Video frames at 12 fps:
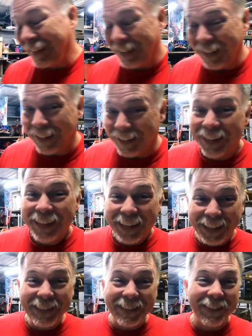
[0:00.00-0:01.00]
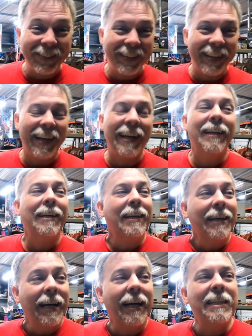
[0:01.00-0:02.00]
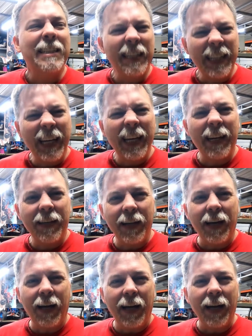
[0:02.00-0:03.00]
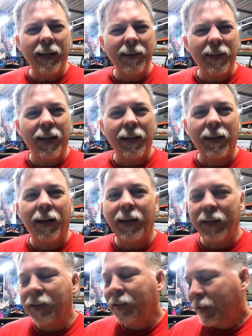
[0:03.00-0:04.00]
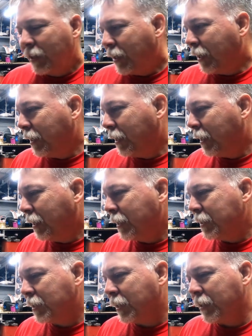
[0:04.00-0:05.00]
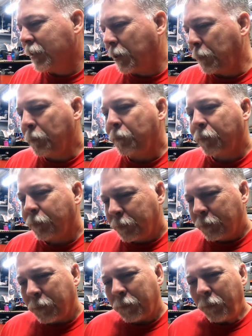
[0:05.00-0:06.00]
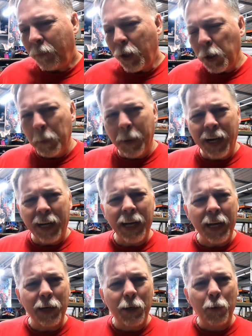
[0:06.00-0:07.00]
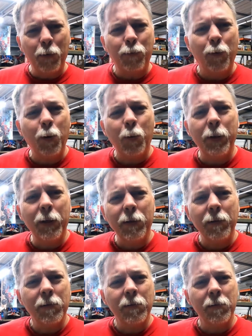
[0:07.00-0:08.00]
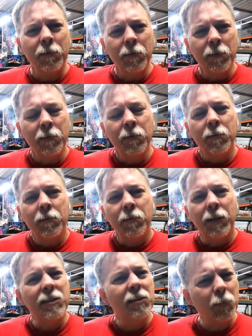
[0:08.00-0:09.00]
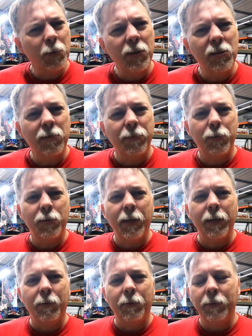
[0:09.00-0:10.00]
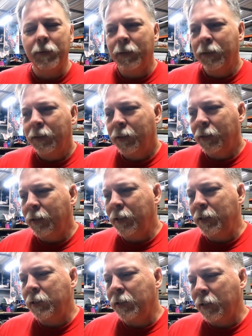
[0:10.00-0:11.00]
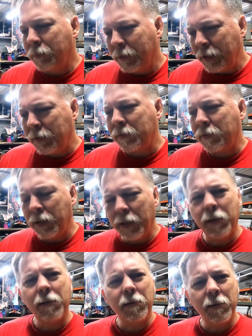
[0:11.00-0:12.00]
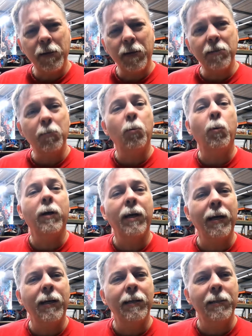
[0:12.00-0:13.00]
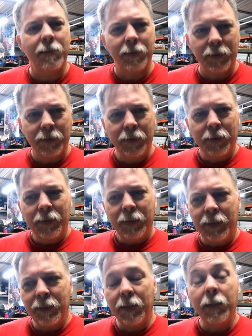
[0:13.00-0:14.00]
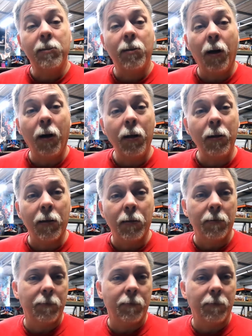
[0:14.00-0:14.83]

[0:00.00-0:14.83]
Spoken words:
Yeah, he told me that. And I said, yeah, I hear that a lot. And he says, but I got an old four-wheeler. I said, well, is it for sale? And he said, well, yeah. I said, well, what kind is it? He said, it's a Honda.